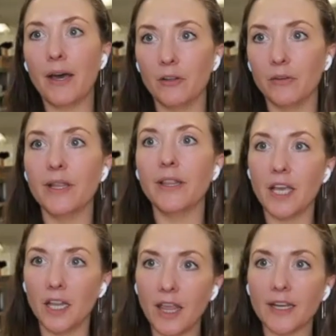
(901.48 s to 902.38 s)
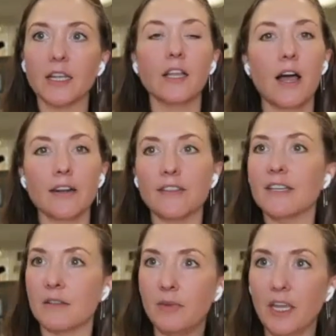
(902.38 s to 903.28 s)
right? Like collecting a lot of
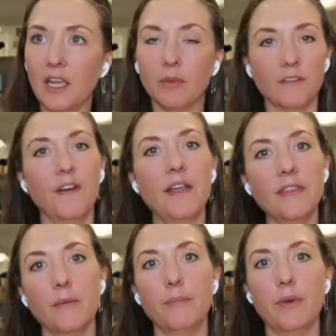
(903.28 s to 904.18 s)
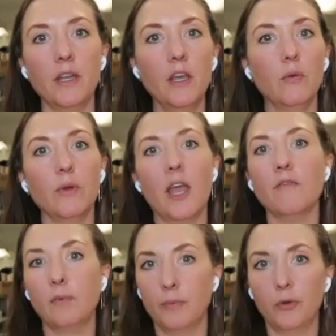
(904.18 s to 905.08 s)
things and being able to find them. But we
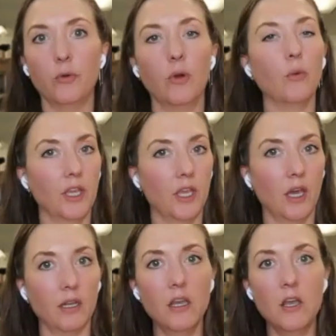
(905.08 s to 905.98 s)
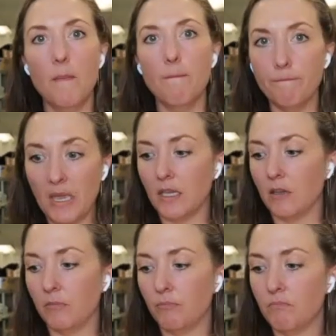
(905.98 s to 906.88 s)
have people who are working on
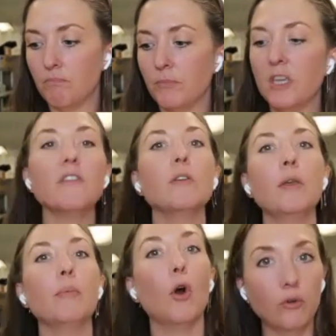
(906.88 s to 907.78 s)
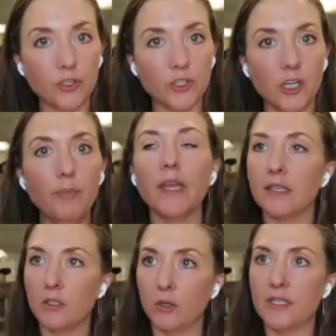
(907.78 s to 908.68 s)
giving people ownership, I
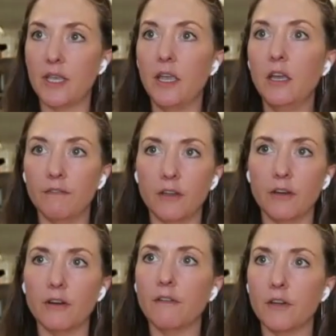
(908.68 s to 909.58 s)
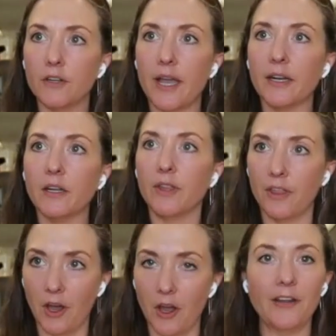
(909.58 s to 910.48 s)
guess you could say, of their data with the
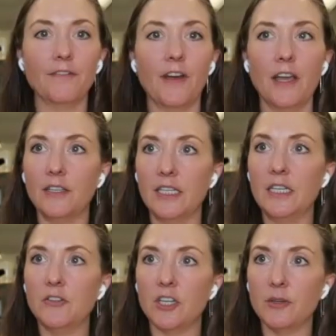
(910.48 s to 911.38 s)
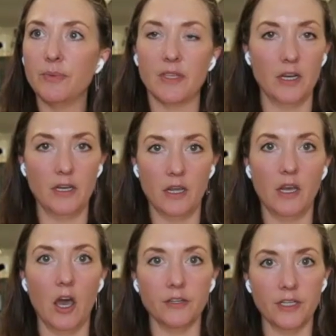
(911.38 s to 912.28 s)
RFID chips and
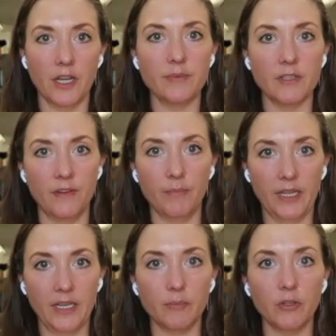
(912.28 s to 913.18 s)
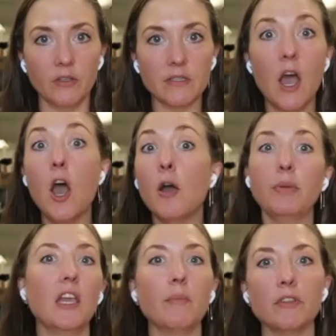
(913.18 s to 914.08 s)
other types of implantables,
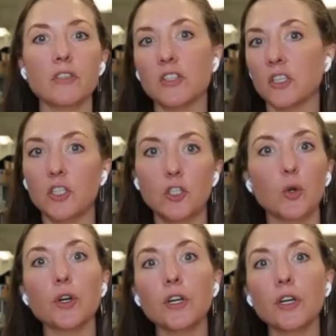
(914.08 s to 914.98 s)
being able to secure